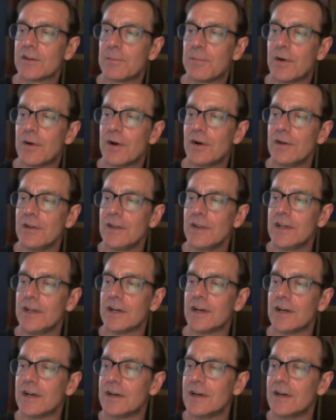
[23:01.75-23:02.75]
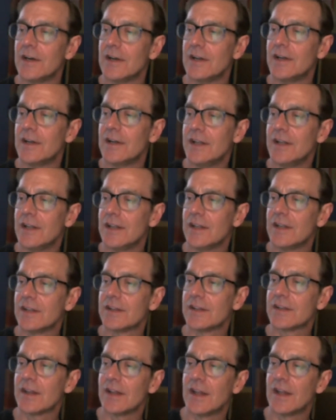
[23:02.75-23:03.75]
per liter
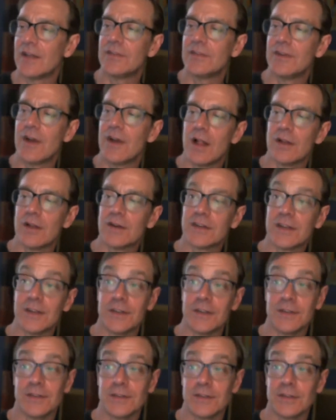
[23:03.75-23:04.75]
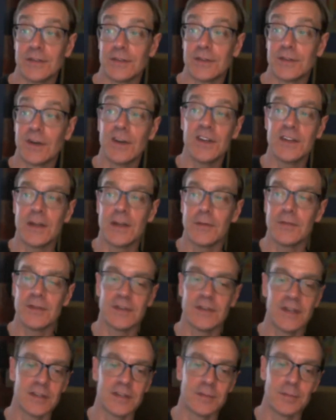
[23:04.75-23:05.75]
is
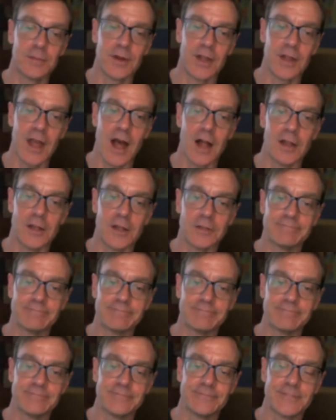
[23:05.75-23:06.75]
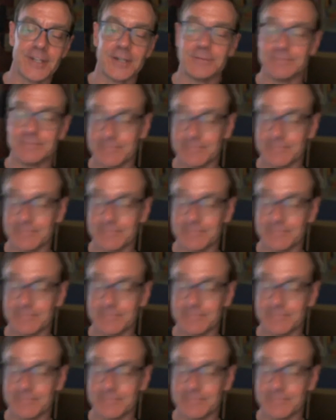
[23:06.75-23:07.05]
$11.37 per gallon. So